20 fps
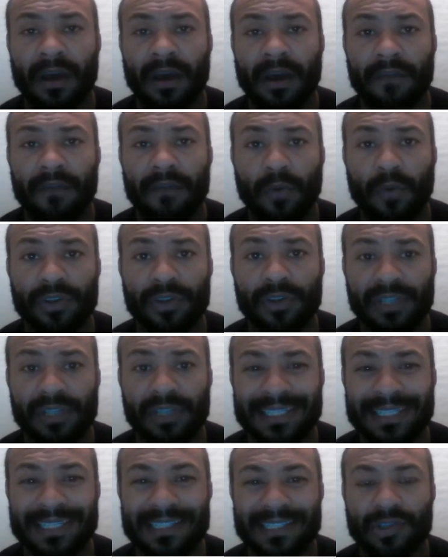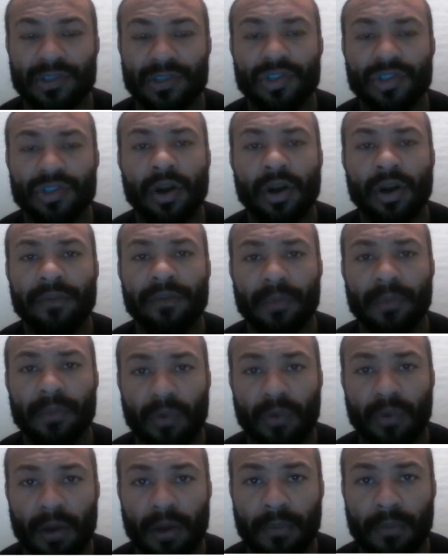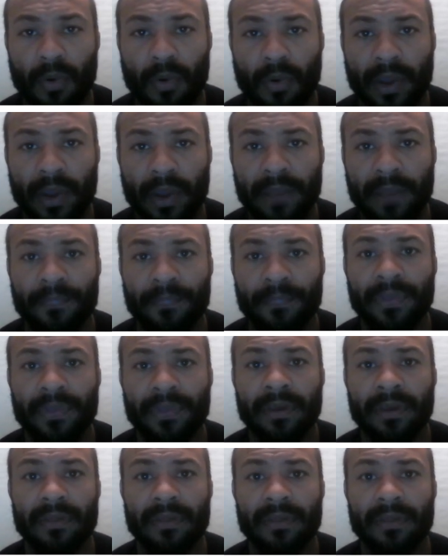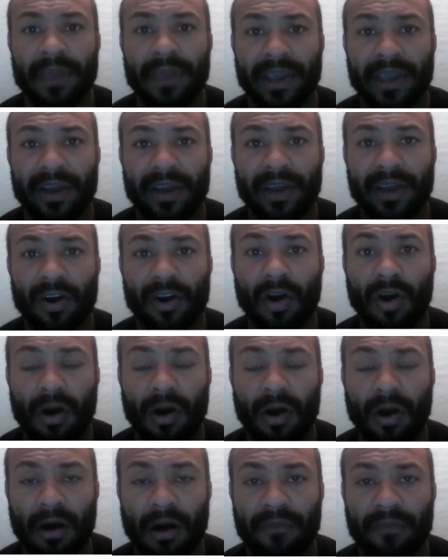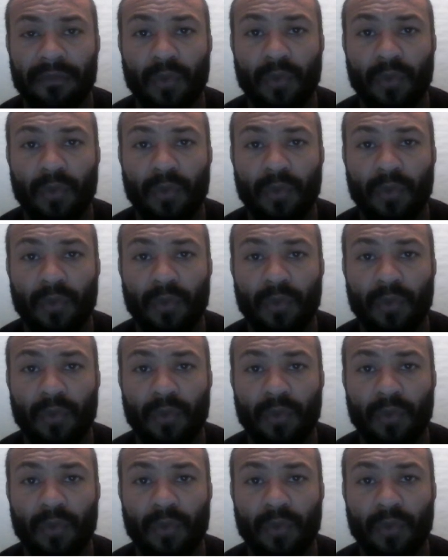unfortunately, since they're starting from the wrong point, they are off.